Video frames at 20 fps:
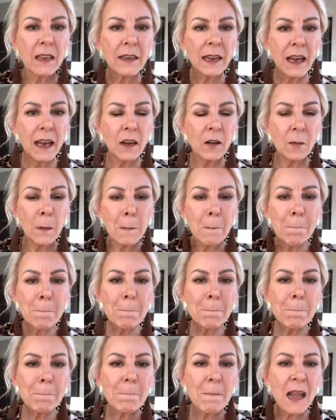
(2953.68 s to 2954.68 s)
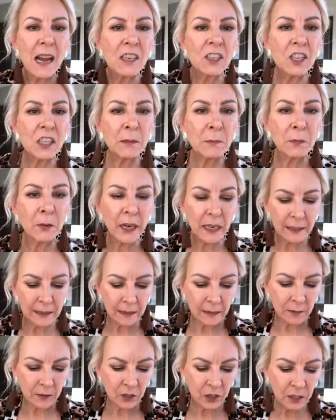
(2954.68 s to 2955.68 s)
Now, I just
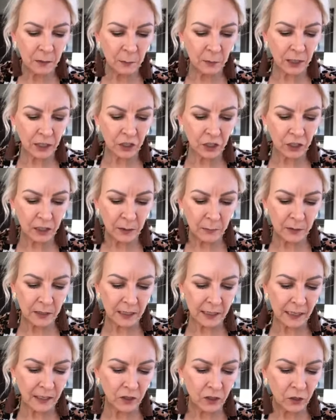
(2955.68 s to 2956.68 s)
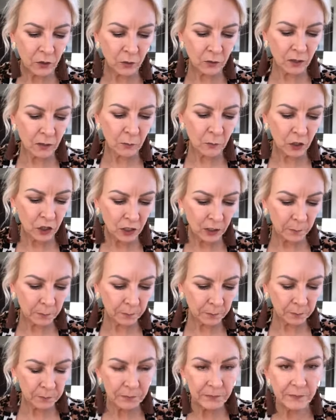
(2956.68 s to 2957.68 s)
press, just press your lips together. Don't smush them.